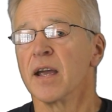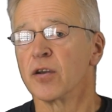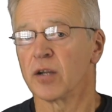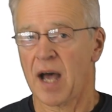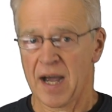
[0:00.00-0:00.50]

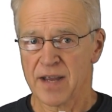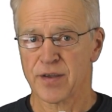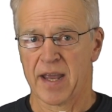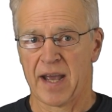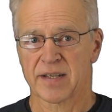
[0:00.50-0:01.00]
You'll
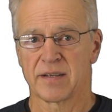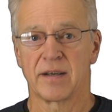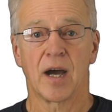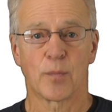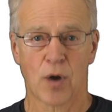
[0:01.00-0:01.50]
either get
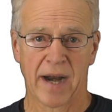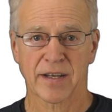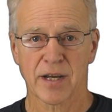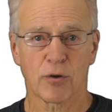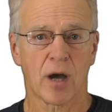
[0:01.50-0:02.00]
a
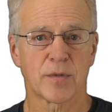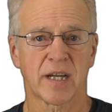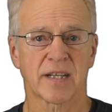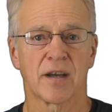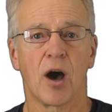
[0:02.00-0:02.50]
brand new
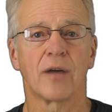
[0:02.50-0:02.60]
object